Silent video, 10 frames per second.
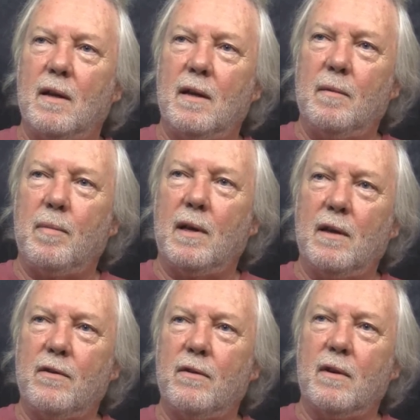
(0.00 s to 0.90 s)
in
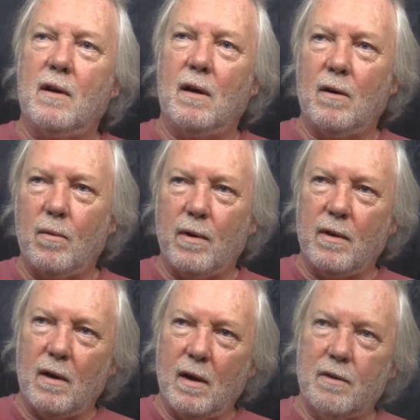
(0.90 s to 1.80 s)
place of the color where the
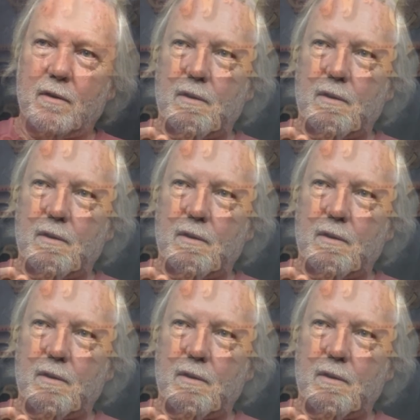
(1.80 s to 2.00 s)
lights and